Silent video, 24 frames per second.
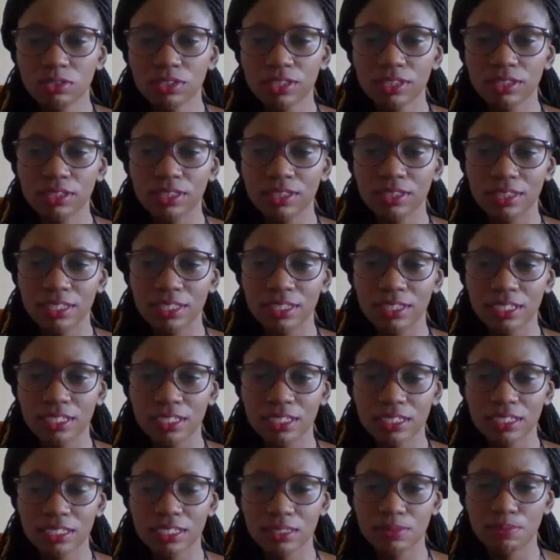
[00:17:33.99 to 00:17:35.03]
It's not
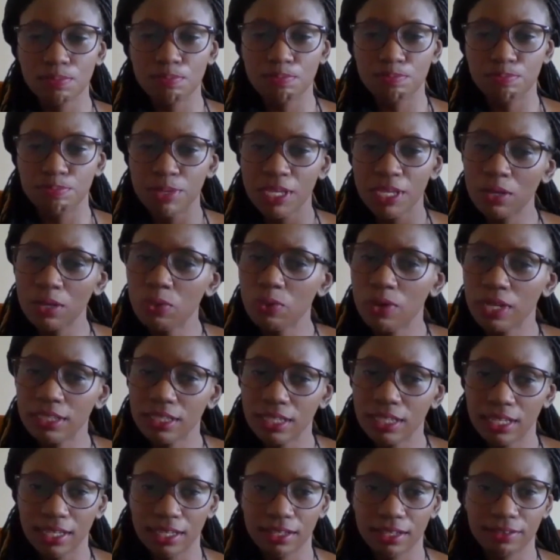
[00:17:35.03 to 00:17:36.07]
this big
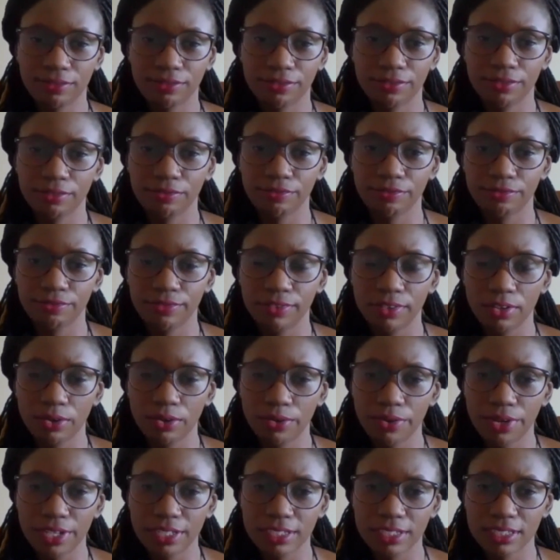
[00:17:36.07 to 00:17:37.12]
one like for
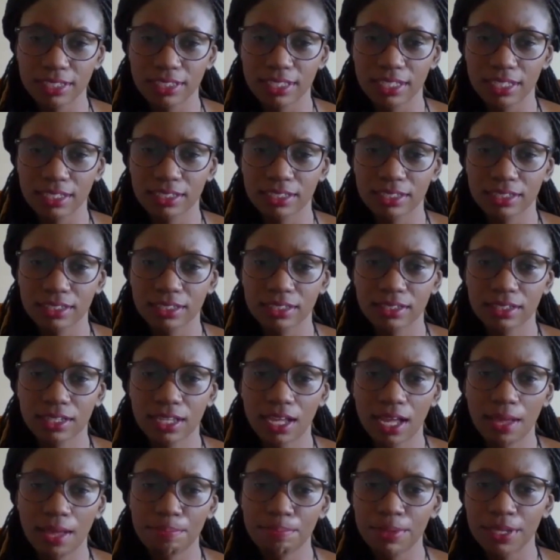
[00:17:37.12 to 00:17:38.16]
Florence that
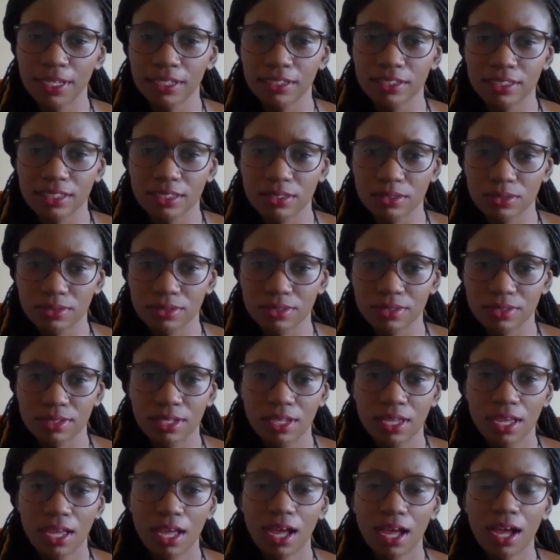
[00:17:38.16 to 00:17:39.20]
happens
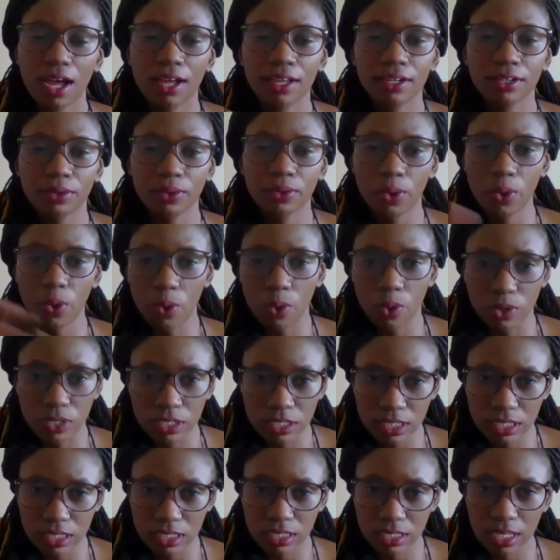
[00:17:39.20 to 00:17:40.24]
and
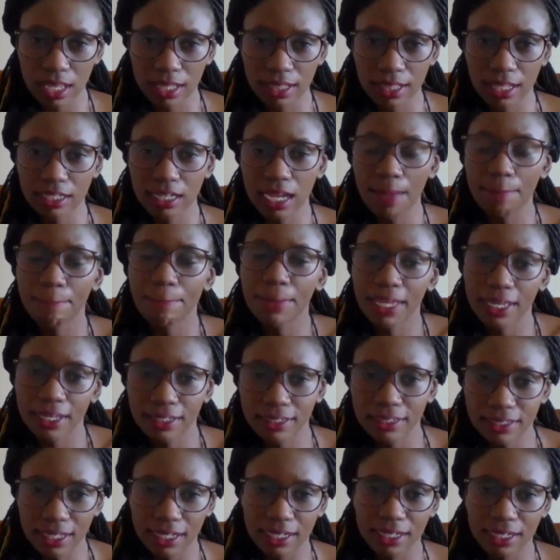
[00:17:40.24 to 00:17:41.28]
that
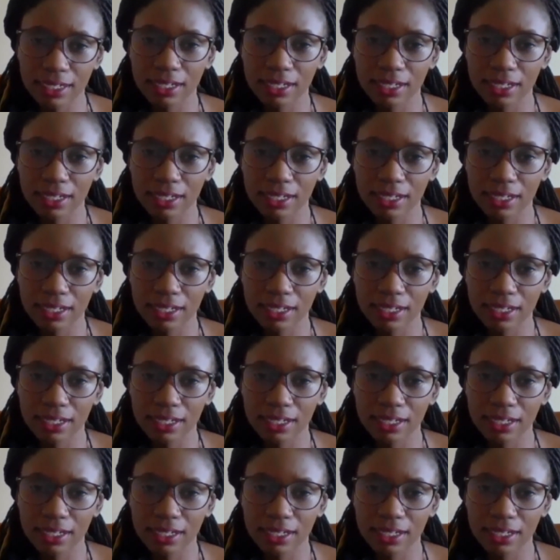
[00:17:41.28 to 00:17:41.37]
happened